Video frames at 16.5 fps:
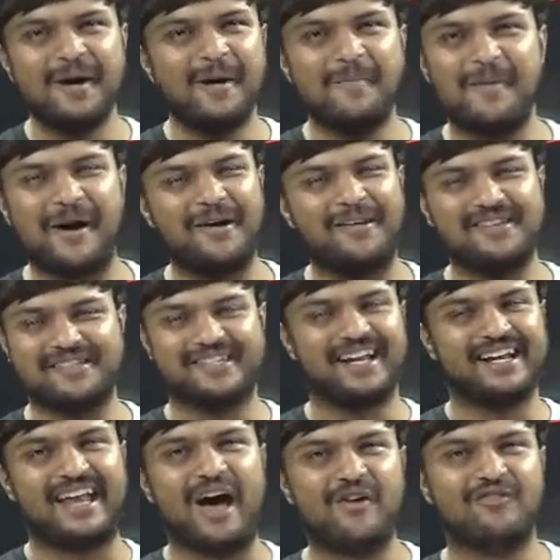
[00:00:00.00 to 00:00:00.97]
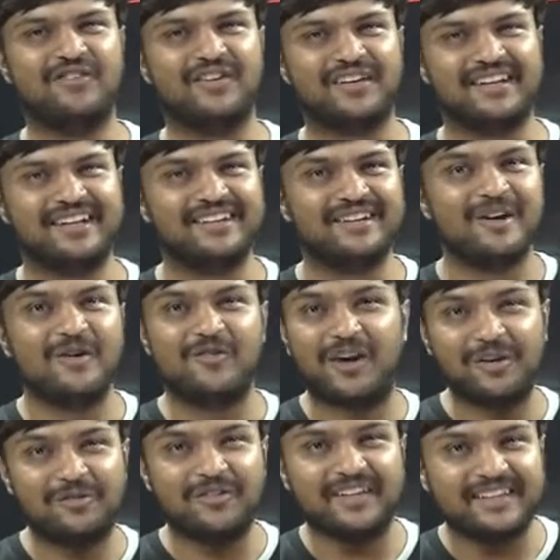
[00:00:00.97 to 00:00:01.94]
biology and have
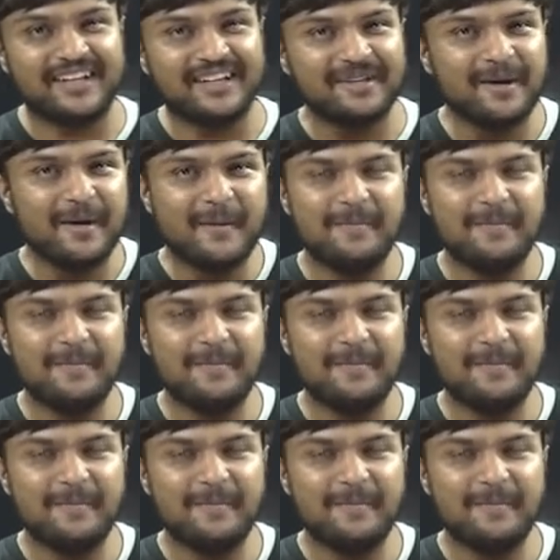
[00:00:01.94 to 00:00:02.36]
fun with it.